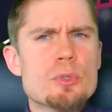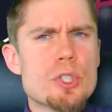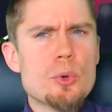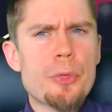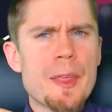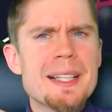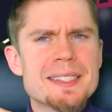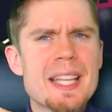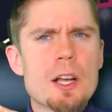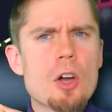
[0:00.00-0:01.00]
do
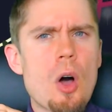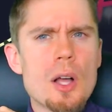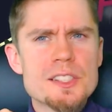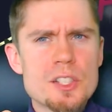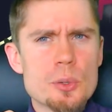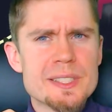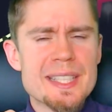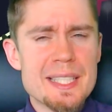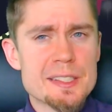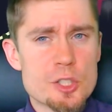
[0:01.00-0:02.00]
things that cause those
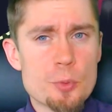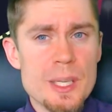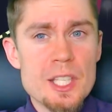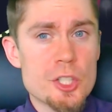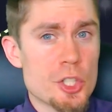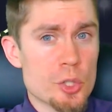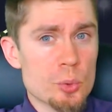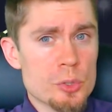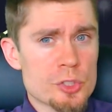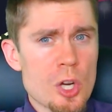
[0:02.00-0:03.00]
things to be
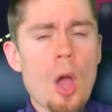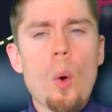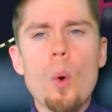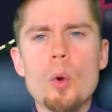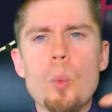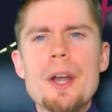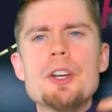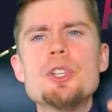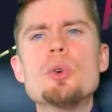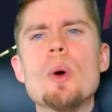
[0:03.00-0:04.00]
used? Or when are
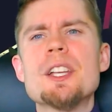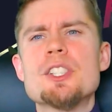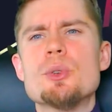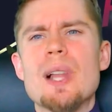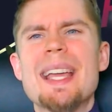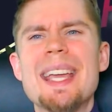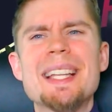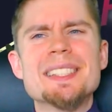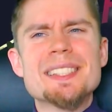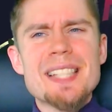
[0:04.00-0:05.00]
you going to like
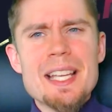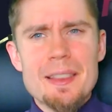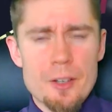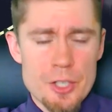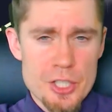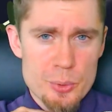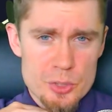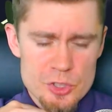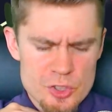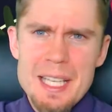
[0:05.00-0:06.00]
incite their
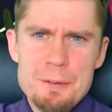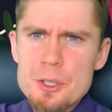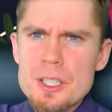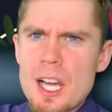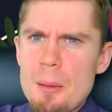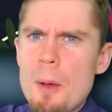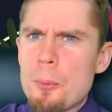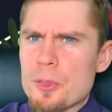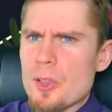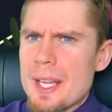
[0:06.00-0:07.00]
use? If you can come
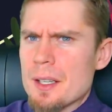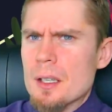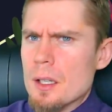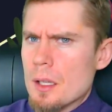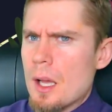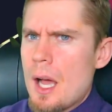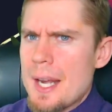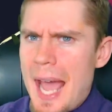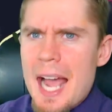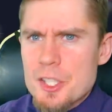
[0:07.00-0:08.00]
up with like
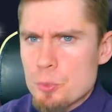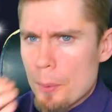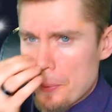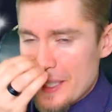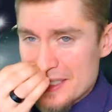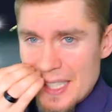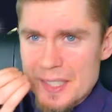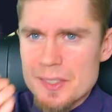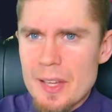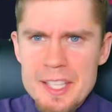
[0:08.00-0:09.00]
an actual place that
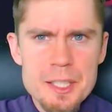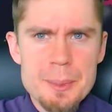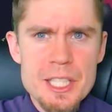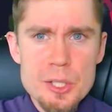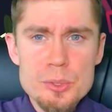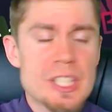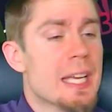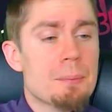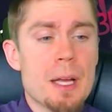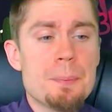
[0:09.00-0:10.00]
it's likely to be used,
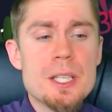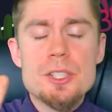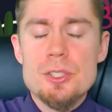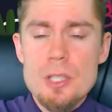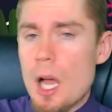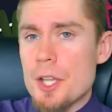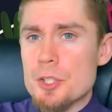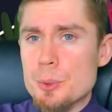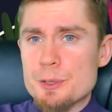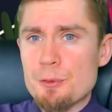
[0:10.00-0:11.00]
it might be a
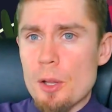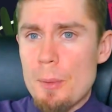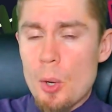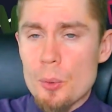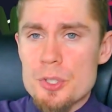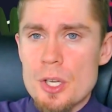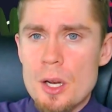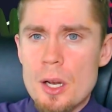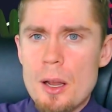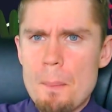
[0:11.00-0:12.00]
useful emote.
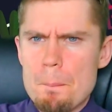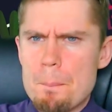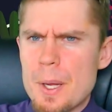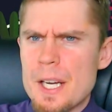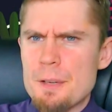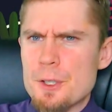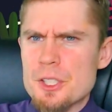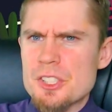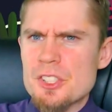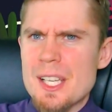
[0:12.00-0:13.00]
But if
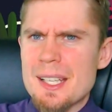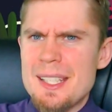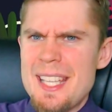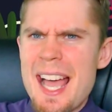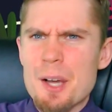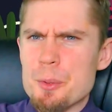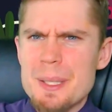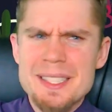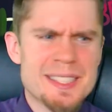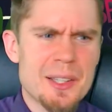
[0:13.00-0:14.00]
you're just like, yeah, it would
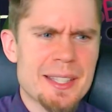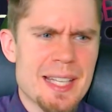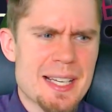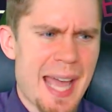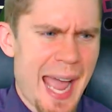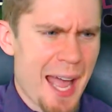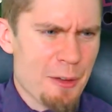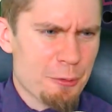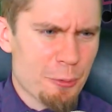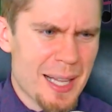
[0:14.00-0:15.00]
be a silly thing to
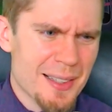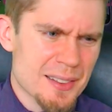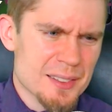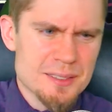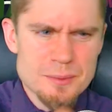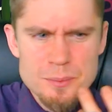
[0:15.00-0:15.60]
have, well,